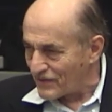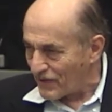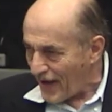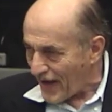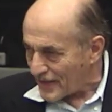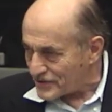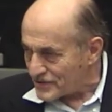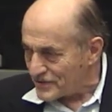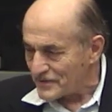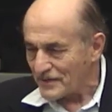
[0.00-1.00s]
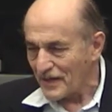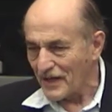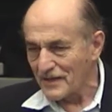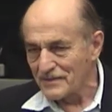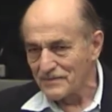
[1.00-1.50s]
crash
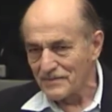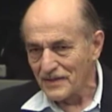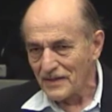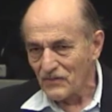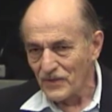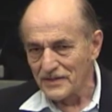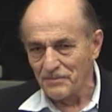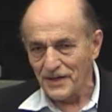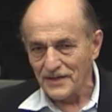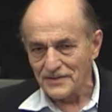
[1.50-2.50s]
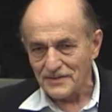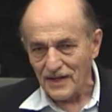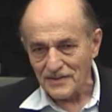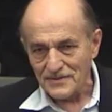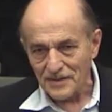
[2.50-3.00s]
and Wendell Berry's
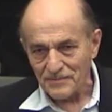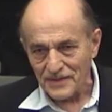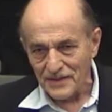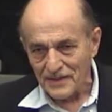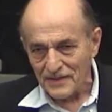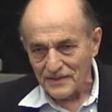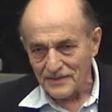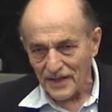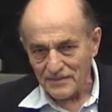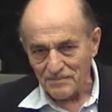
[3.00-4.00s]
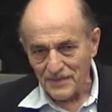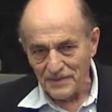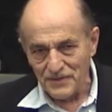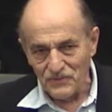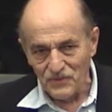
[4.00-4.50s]
concept that
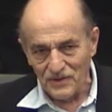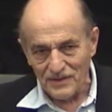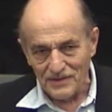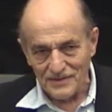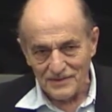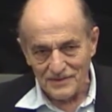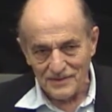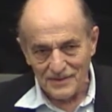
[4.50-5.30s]
maybe we're,